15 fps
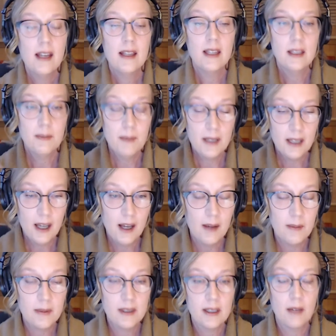This
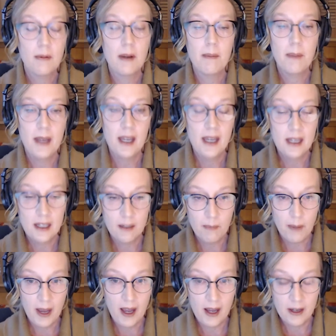becomes a
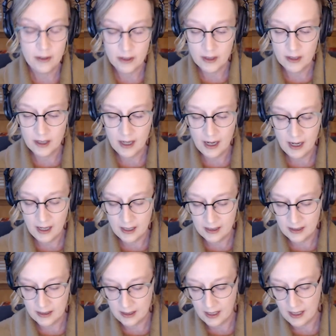repeated pattern,
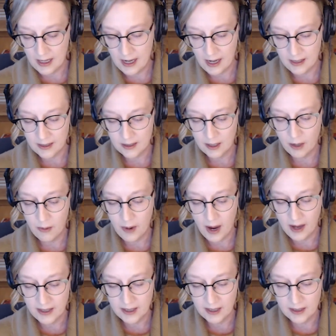and yes. So
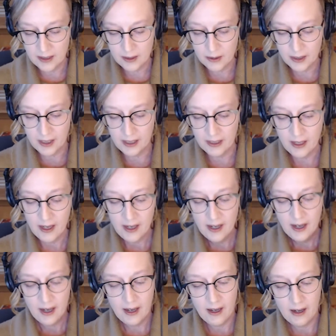as a historian
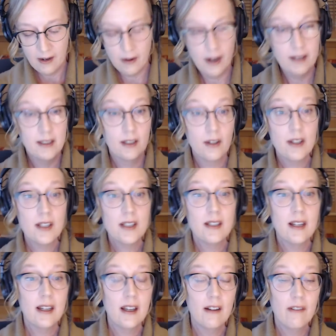or as a Christian,
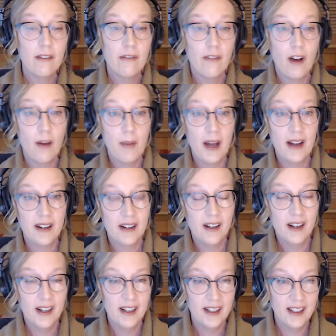I can fall back
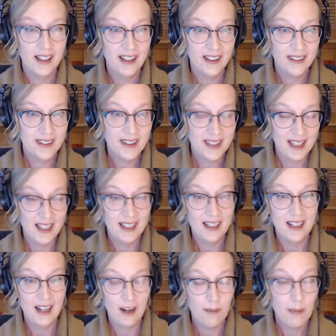on,
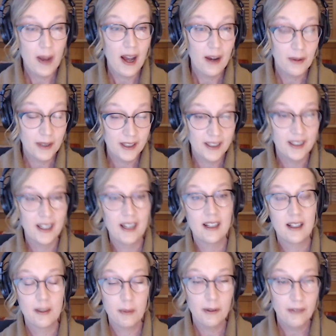sin and power, and
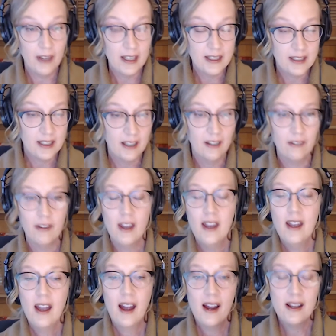it's pervasive.
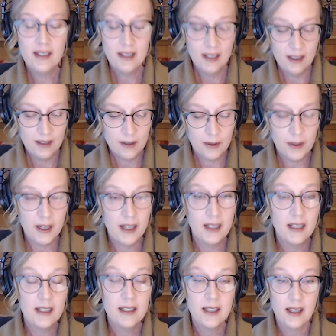As a historian,
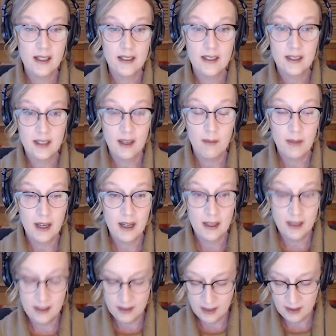it does seem like
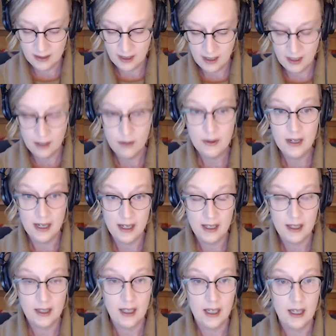this is a
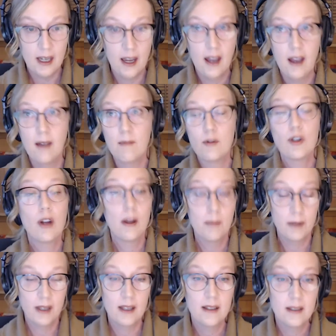uniquely
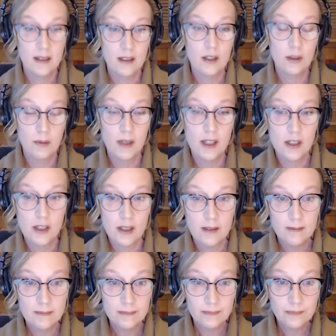troubling situation.